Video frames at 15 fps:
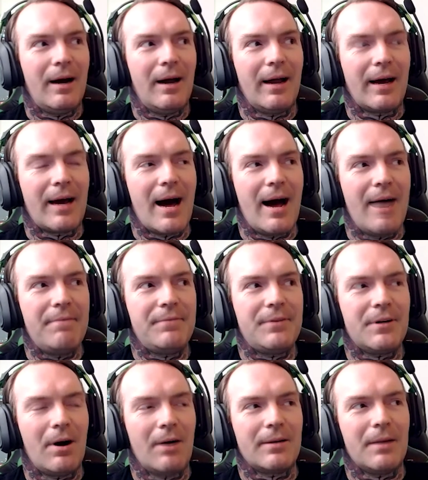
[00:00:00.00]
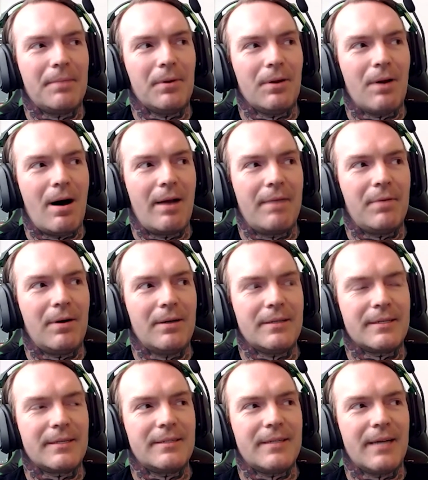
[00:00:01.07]
like I've chalked up a lot of our
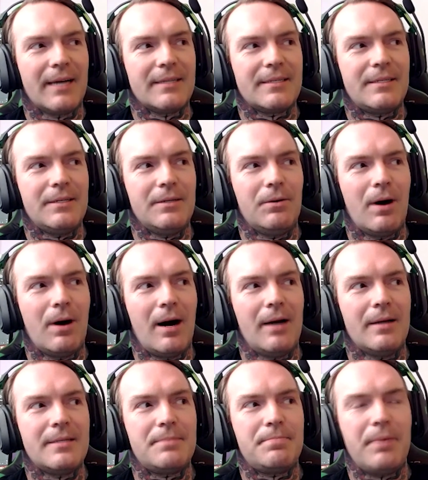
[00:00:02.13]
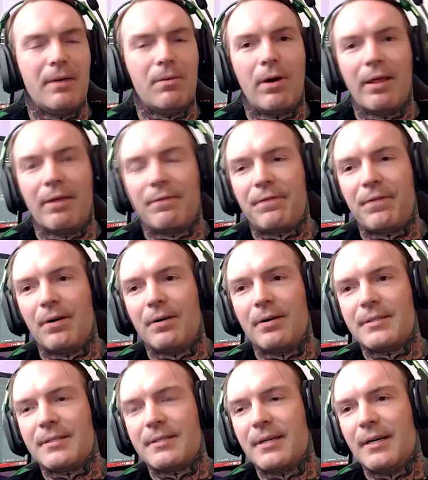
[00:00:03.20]
success to us being one of the
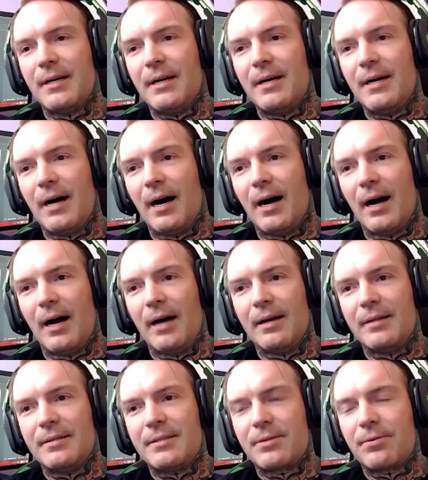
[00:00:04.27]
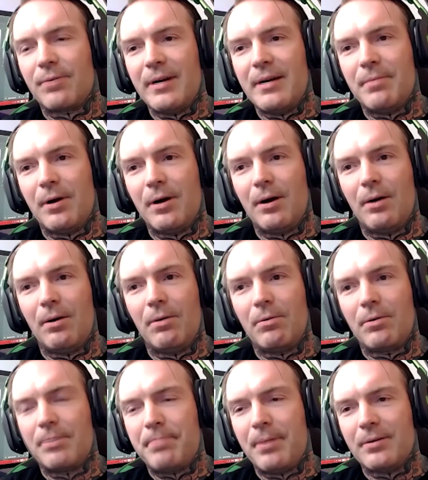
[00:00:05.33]
first
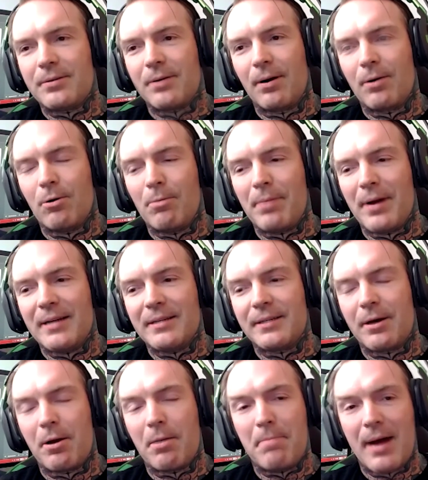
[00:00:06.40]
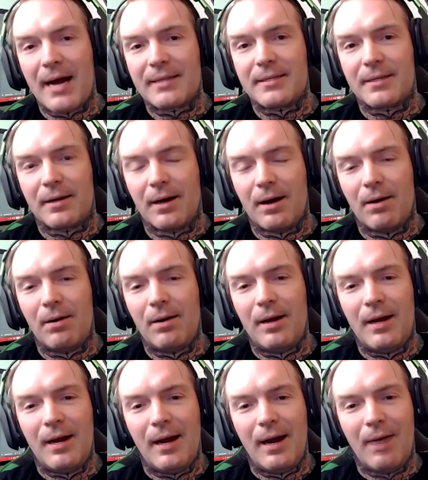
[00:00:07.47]
screamo post-hardcore bands to go to Mexico.
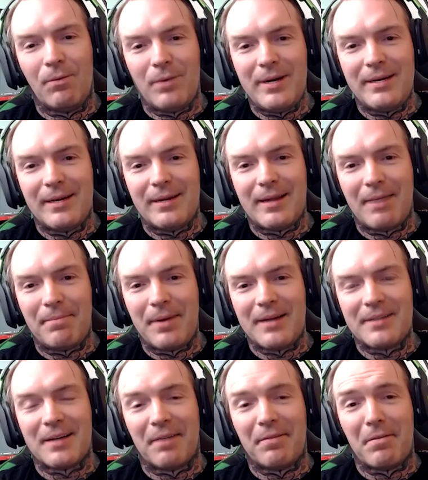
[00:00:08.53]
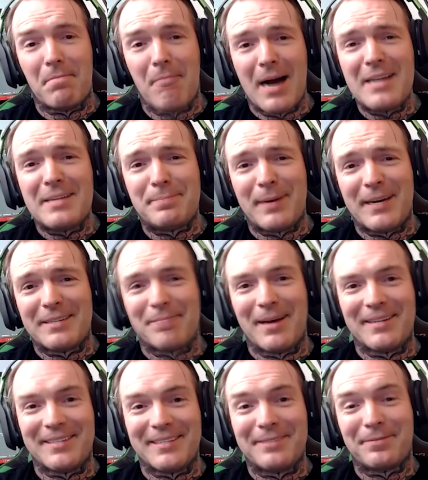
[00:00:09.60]
And we did that based off of a MySpace
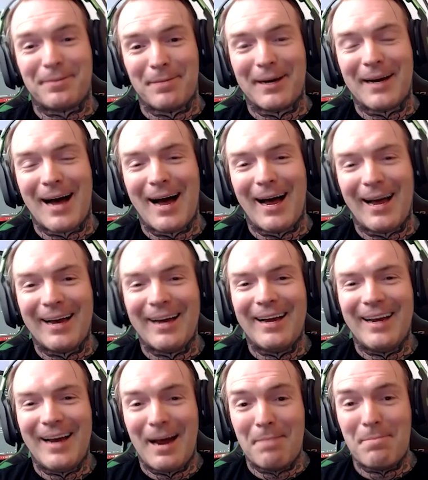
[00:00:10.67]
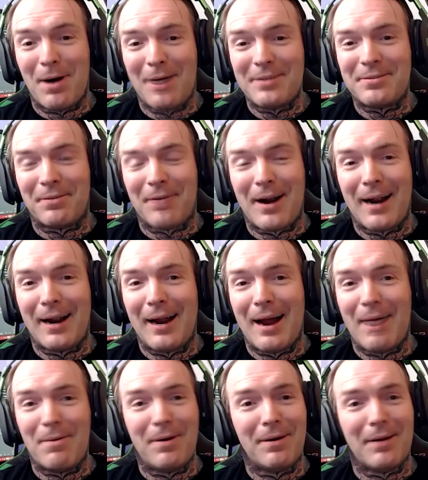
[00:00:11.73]
message from a guy in Monterey.
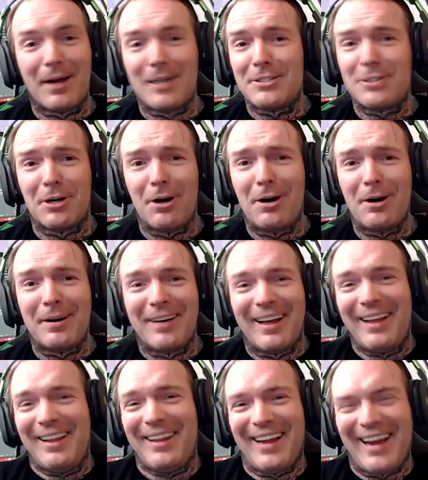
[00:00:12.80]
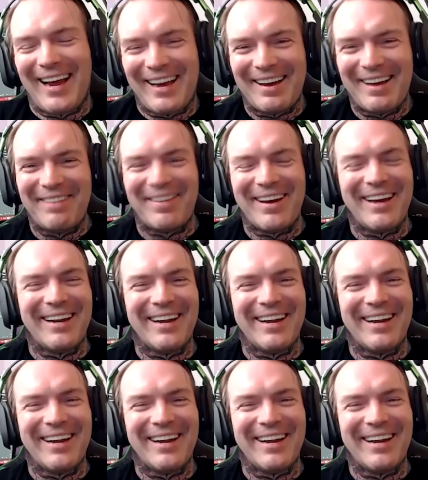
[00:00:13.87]
And we were like, sure. Like, I mean,